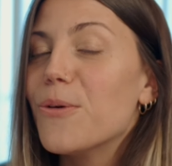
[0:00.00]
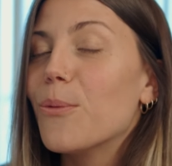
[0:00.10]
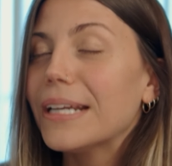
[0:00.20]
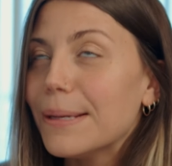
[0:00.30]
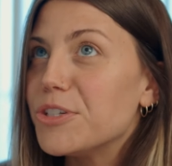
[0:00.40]

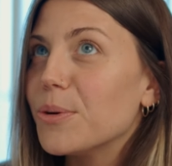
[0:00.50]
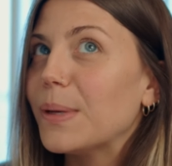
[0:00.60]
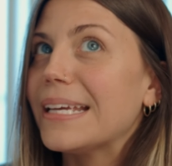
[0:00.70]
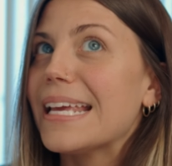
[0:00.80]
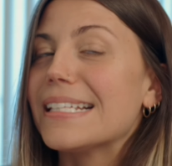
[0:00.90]
what I'm
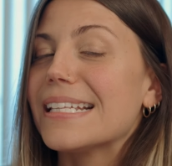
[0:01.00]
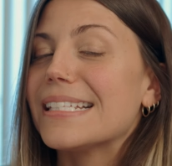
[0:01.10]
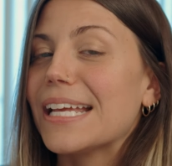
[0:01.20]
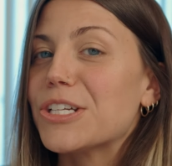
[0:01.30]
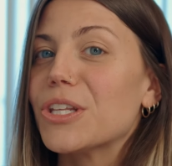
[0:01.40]
doing is
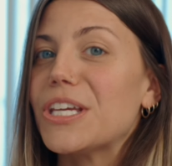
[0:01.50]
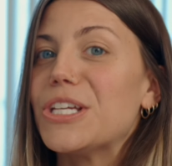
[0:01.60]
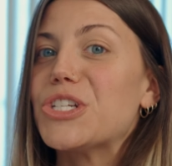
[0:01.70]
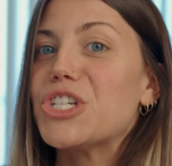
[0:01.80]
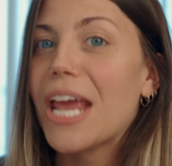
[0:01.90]

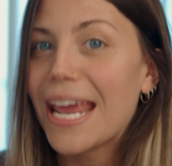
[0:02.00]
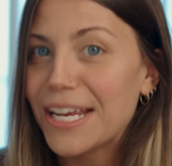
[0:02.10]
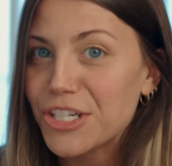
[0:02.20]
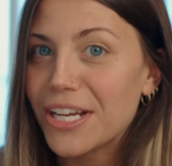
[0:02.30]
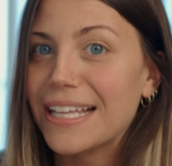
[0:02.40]
essentially
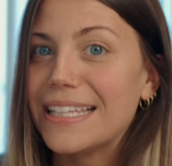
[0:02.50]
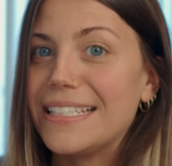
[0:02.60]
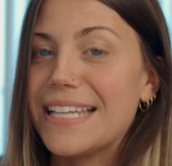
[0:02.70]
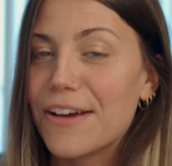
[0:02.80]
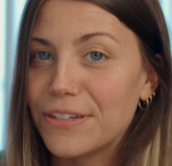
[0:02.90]
changing the
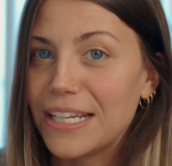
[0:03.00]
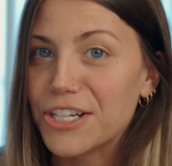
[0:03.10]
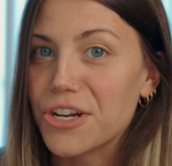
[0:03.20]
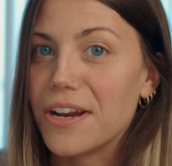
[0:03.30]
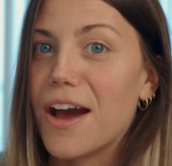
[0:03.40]

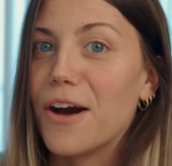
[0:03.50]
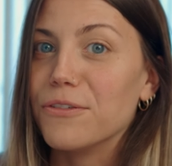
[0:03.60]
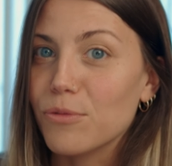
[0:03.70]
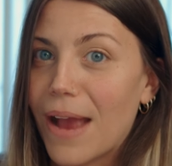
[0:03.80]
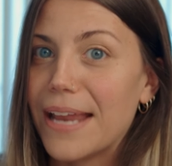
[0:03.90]
definition of
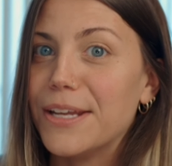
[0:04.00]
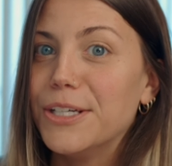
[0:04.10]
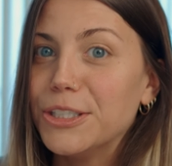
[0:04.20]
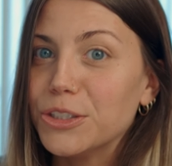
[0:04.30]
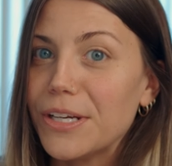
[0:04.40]
red,
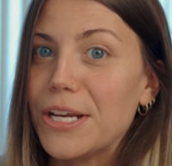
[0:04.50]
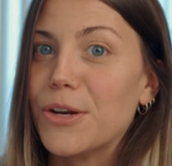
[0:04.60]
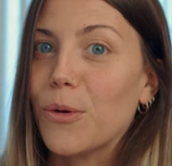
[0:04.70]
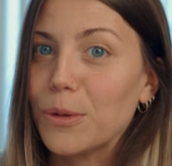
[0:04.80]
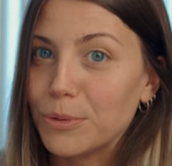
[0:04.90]
green,
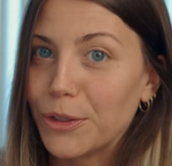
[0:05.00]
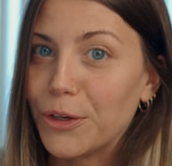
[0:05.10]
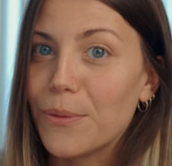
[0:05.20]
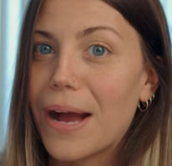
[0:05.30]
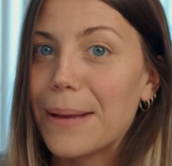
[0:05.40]
or
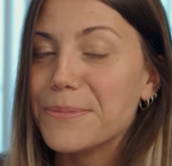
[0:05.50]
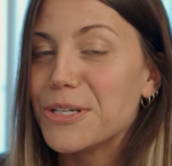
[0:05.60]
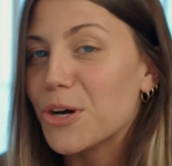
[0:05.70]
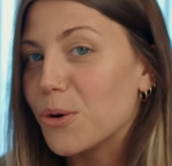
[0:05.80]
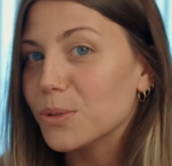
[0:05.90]
blue. I'm
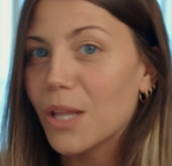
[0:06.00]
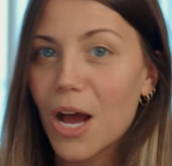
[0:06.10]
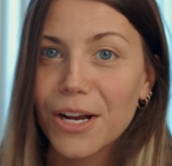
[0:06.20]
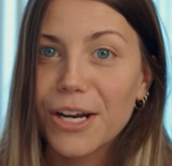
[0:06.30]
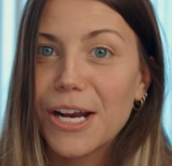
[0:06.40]
no
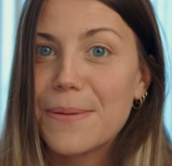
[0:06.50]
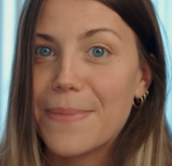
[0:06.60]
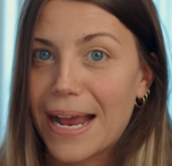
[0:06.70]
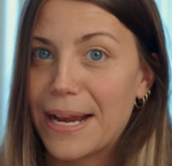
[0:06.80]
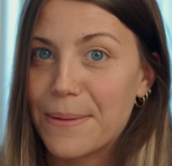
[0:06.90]
longer
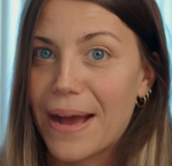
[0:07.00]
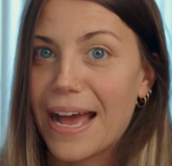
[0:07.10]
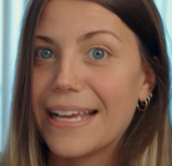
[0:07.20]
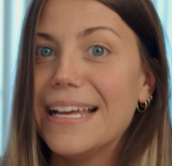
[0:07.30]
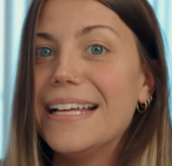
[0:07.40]
abiding
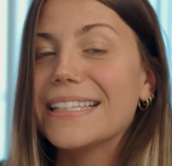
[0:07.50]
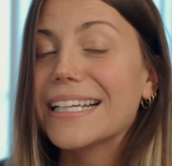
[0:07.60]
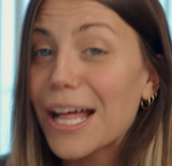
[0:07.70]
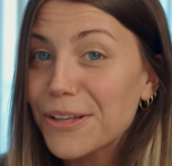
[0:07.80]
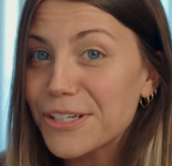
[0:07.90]
by the
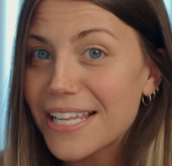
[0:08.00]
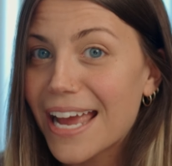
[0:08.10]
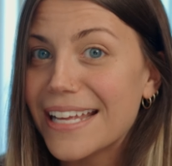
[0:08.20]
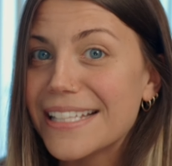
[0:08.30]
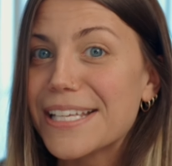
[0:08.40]
color
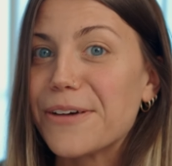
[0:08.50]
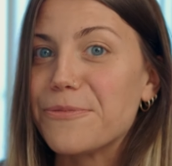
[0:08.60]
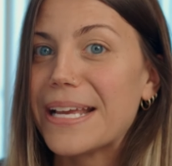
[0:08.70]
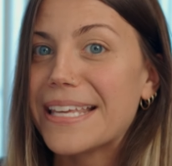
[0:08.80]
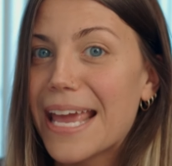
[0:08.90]
science of
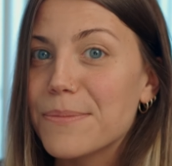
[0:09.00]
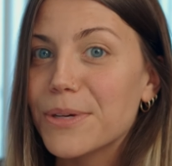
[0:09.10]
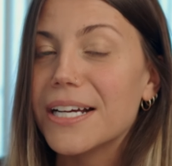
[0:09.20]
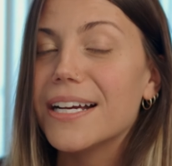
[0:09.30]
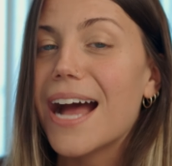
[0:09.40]
my
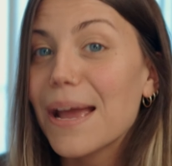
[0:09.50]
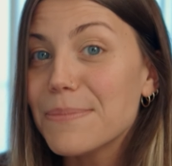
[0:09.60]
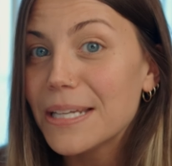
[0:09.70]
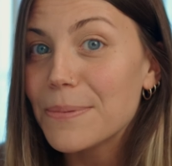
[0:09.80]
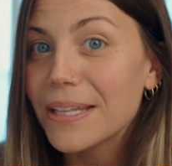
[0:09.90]
camera. I'm
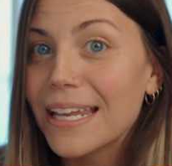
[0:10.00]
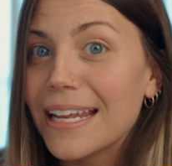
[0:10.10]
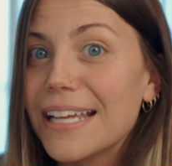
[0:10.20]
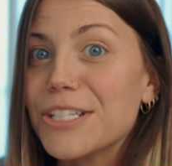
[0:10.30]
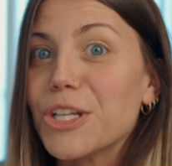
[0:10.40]

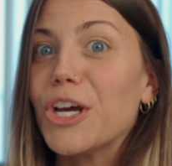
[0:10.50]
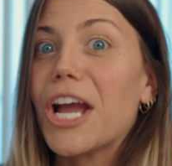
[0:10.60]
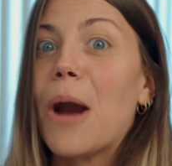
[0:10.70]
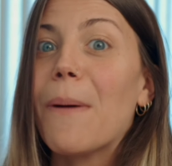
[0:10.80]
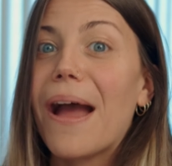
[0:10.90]
manipulating it to look
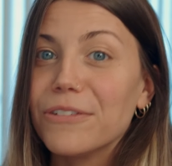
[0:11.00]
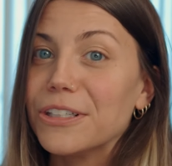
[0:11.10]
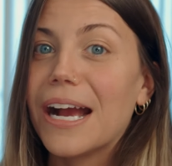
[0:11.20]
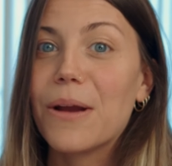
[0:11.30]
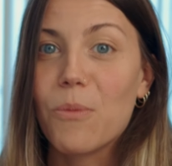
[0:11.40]

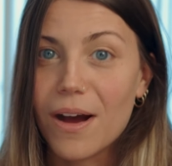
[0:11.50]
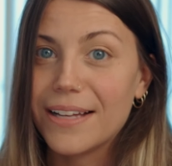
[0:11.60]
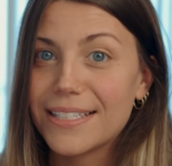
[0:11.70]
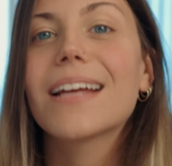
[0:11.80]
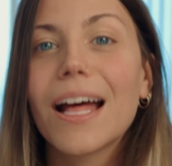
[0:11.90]
however I
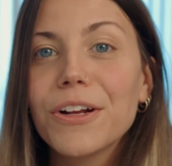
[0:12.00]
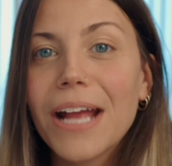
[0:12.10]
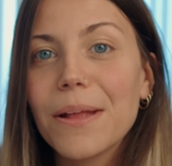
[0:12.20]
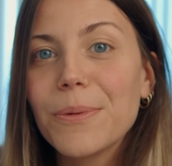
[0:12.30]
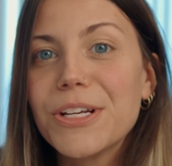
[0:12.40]
want. The color
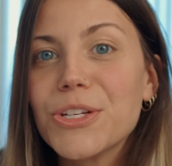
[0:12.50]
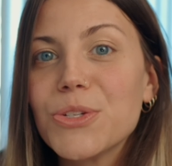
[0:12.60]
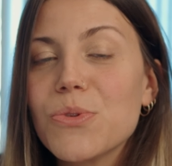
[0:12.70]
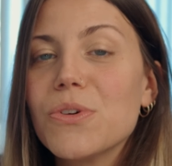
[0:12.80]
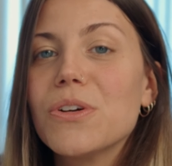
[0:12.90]
calibration
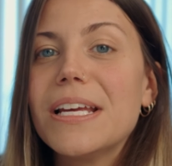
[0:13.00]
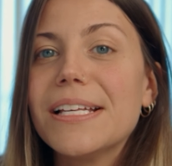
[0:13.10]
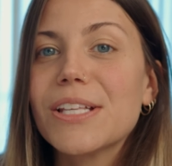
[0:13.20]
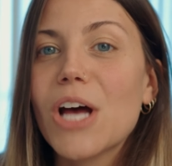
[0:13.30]
tool is